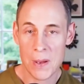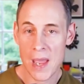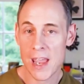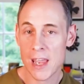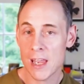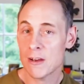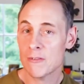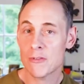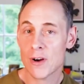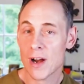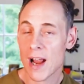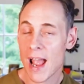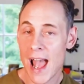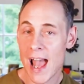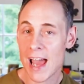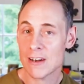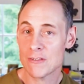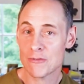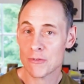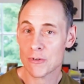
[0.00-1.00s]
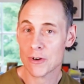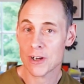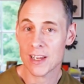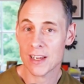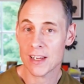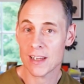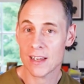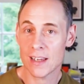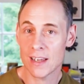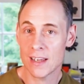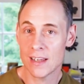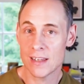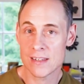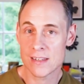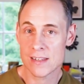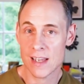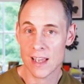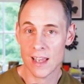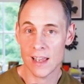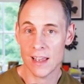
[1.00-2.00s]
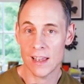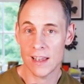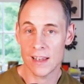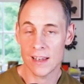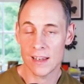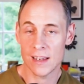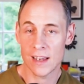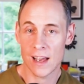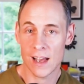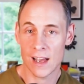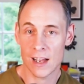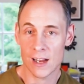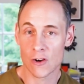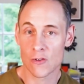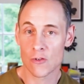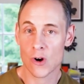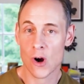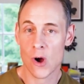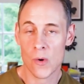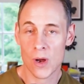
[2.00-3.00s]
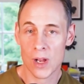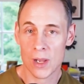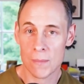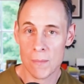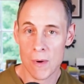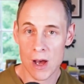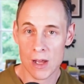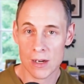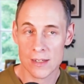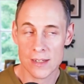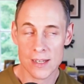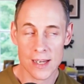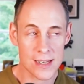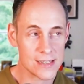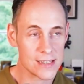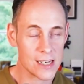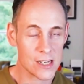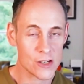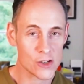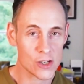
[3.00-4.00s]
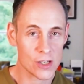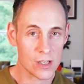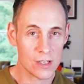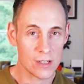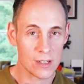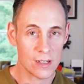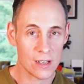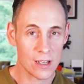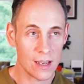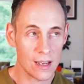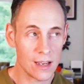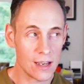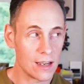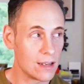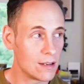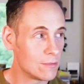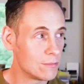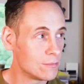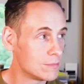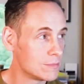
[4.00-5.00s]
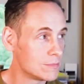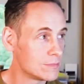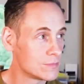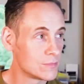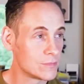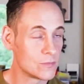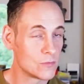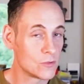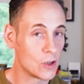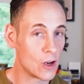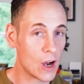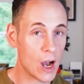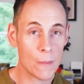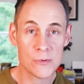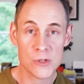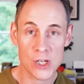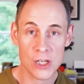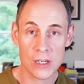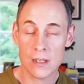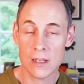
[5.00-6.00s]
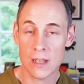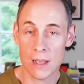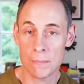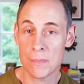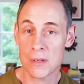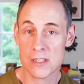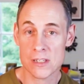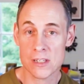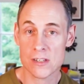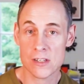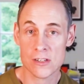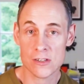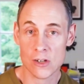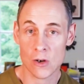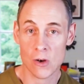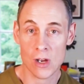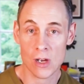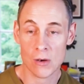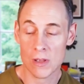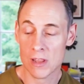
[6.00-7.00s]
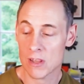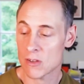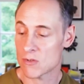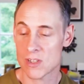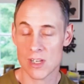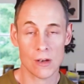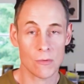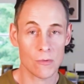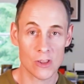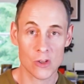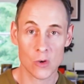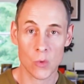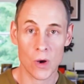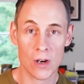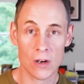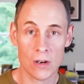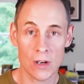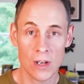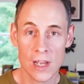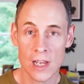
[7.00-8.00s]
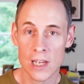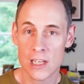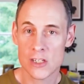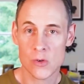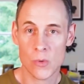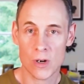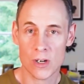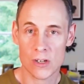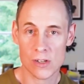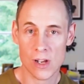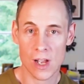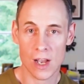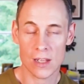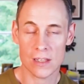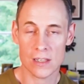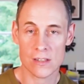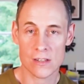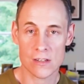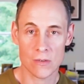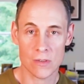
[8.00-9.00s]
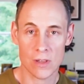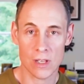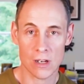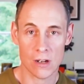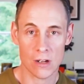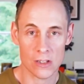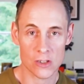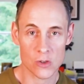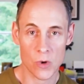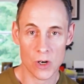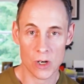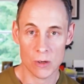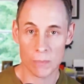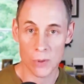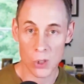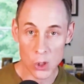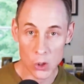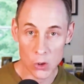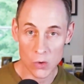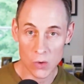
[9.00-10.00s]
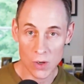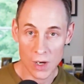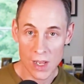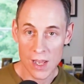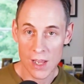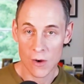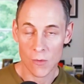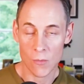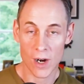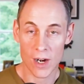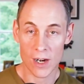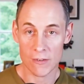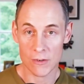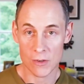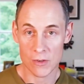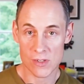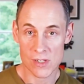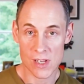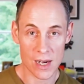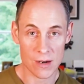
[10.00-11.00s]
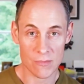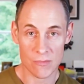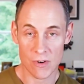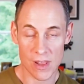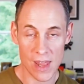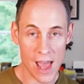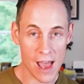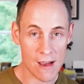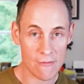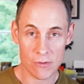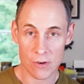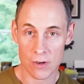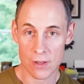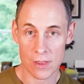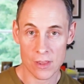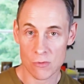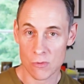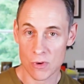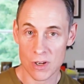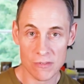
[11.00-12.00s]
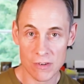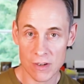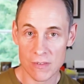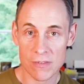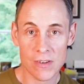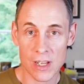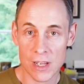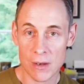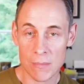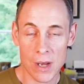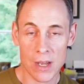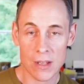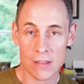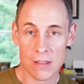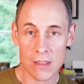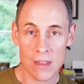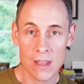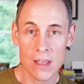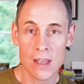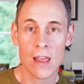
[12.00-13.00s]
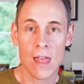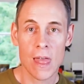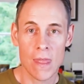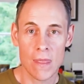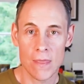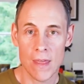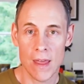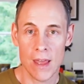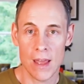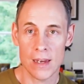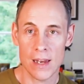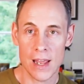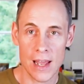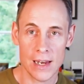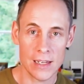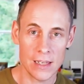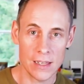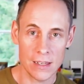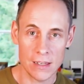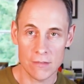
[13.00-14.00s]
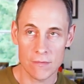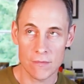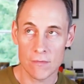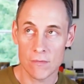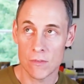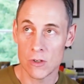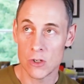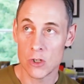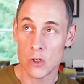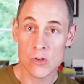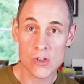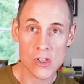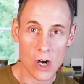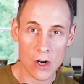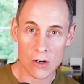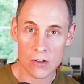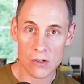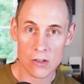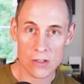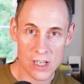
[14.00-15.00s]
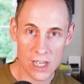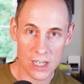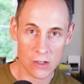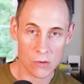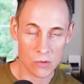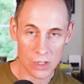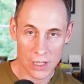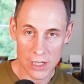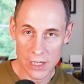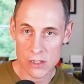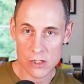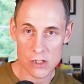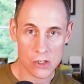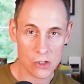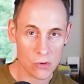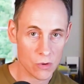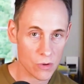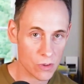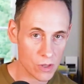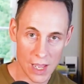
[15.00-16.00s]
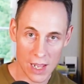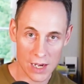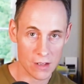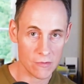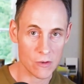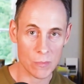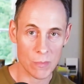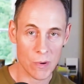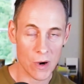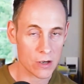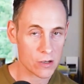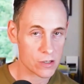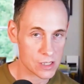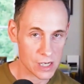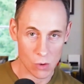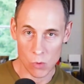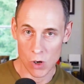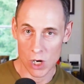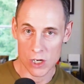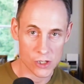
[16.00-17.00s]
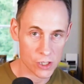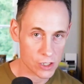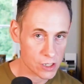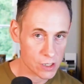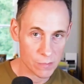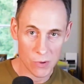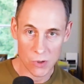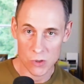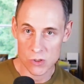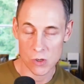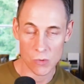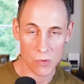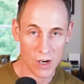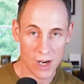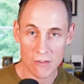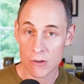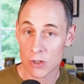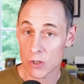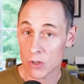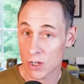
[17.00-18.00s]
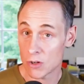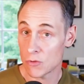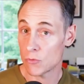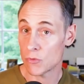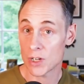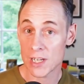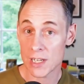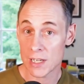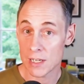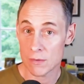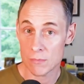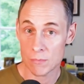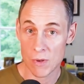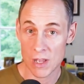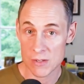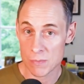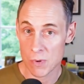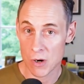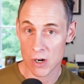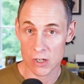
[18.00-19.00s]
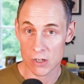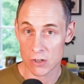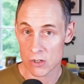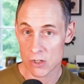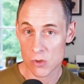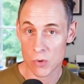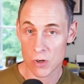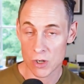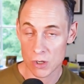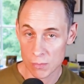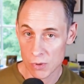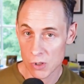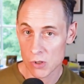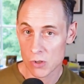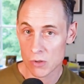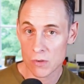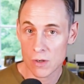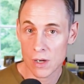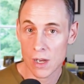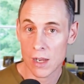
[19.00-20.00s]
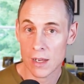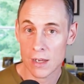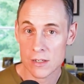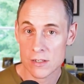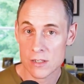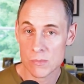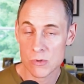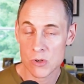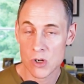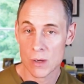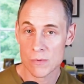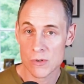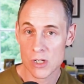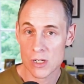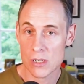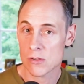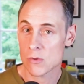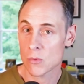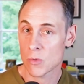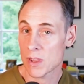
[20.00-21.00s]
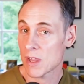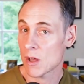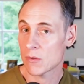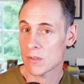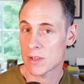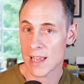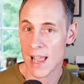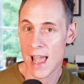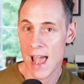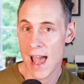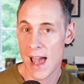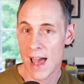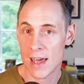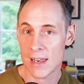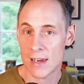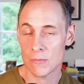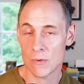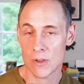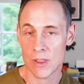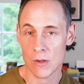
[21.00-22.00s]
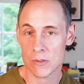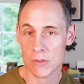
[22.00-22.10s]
paying for ad free is a, a uh, growing monetization um, option that businesses are going with. You see it with Twitter. Twitter's got this new thing called Twitter Blue, where if you sign up for that for 350 a month, then any news articles that you link to to any of their partners like washington post or whatever you can read as part of your twitter blue uh, mm-hmm. subscriptions mm-hmm. without the ad and